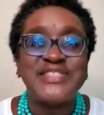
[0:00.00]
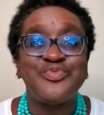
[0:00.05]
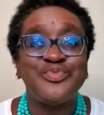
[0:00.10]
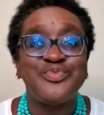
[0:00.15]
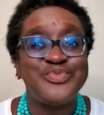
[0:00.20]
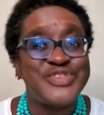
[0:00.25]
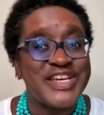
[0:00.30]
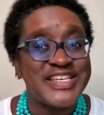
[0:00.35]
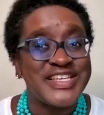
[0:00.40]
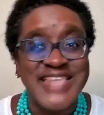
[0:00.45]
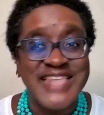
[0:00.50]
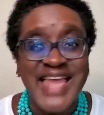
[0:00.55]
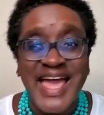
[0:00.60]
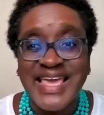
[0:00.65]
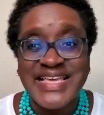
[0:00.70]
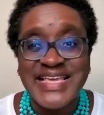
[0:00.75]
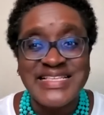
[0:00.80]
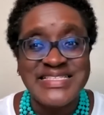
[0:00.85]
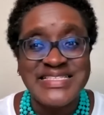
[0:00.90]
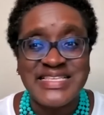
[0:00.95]
it's just
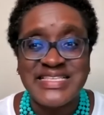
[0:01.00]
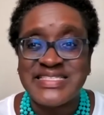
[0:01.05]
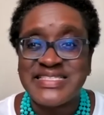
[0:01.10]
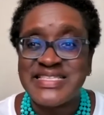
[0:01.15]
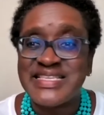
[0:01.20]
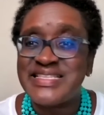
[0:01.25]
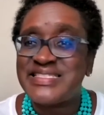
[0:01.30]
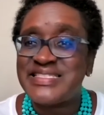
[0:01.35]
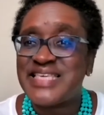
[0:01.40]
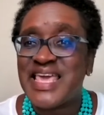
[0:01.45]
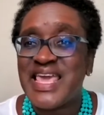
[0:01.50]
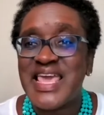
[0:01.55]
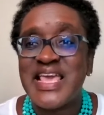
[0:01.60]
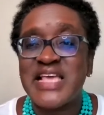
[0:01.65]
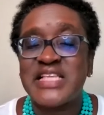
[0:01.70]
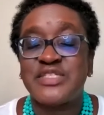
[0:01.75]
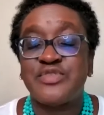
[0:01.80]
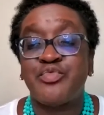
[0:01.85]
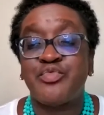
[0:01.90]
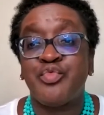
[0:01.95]
like consistency
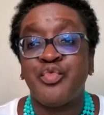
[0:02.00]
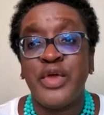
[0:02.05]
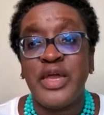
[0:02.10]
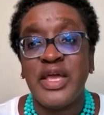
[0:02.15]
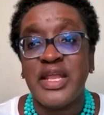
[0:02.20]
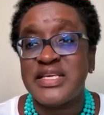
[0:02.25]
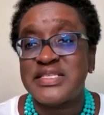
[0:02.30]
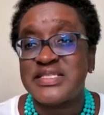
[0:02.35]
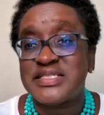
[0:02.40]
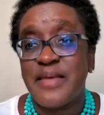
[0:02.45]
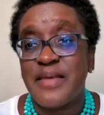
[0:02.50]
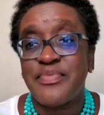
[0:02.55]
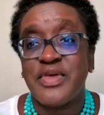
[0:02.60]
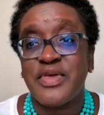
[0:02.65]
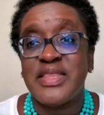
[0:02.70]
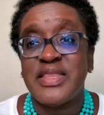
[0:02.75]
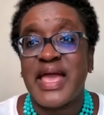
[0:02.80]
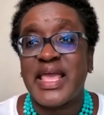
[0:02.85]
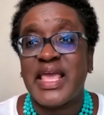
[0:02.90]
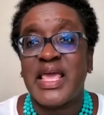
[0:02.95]
it's really
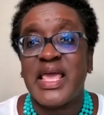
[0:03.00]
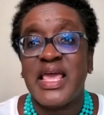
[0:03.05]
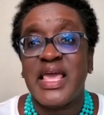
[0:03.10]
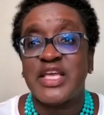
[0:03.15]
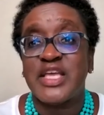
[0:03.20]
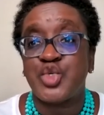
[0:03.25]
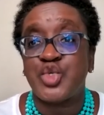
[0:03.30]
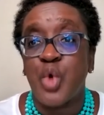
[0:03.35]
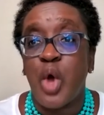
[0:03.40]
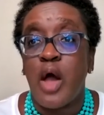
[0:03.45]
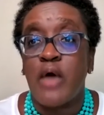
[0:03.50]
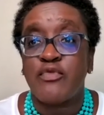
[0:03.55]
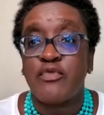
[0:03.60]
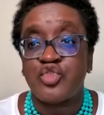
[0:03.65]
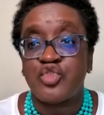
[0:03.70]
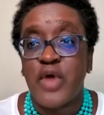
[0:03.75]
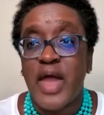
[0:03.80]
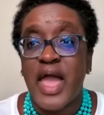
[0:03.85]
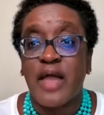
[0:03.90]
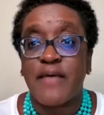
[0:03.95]
something that can get you
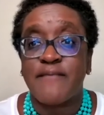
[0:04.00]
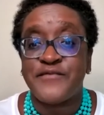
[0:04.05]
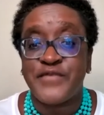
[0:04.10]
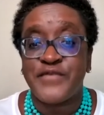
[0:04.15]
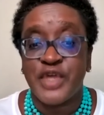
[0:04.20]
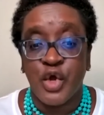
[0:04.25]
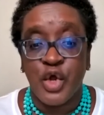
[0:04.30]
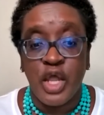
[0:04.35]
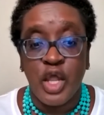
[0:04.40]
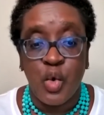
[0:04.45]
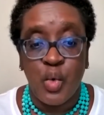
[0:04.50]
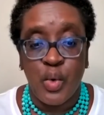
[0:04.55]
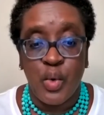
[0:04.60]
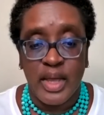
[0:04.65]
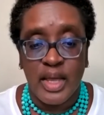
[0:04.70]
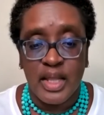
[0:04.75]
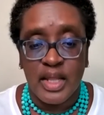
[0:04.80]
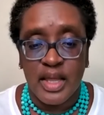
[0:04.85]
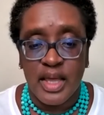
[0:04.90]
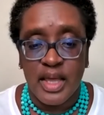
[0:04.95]
off track very
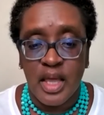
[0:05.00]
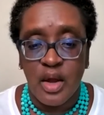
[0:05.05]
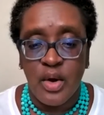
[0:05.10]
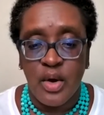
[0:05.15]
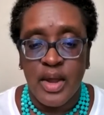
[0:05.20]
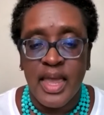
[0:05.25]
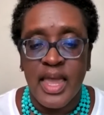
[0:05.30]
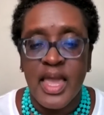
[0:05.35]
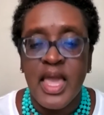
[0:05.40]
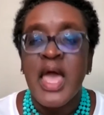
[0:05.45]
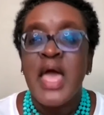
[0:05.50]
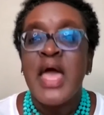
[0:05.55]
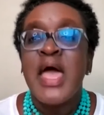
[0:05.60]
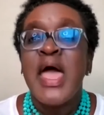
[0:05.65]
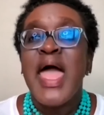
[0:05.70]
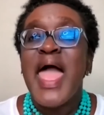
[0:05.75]
quickly right